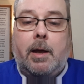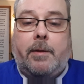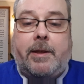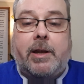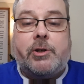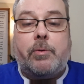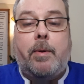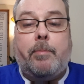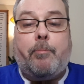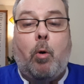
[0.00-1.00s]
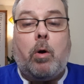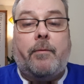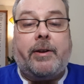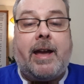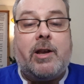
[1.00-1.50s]
The interim report
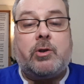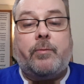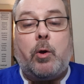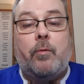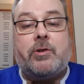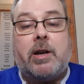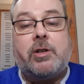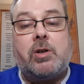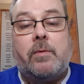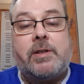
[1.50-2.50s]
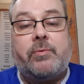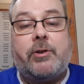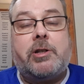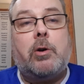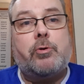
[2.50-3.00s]
of the CASH Review of Gender Services
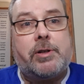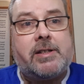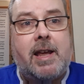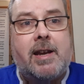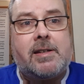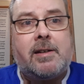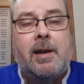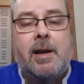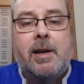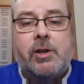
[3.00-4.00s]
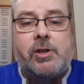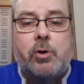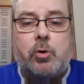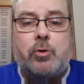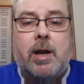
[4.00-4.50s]
for Children states,
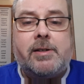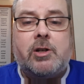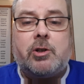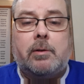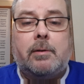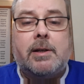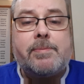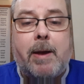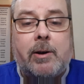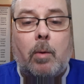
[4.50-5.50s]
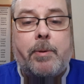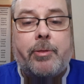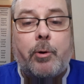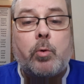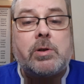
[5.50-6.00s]
social transition, this may not be
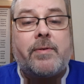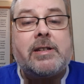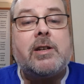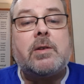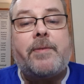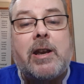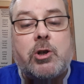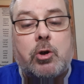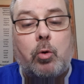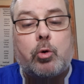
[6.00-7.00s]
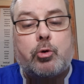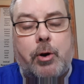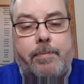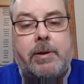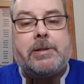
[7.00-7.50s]
thought of as an intervention or
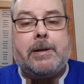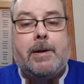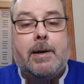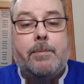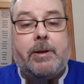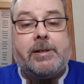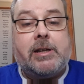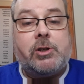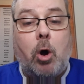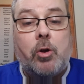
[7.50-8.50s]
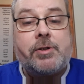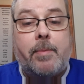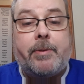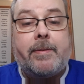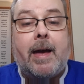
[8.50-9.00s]
treatment because it is not
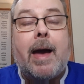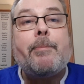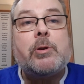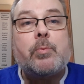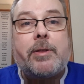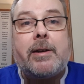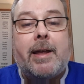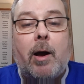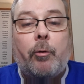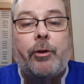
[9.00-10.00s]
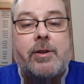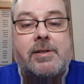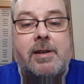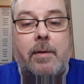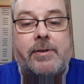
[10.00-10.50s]
something that happens within health
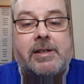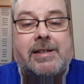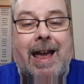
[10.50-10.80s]
services.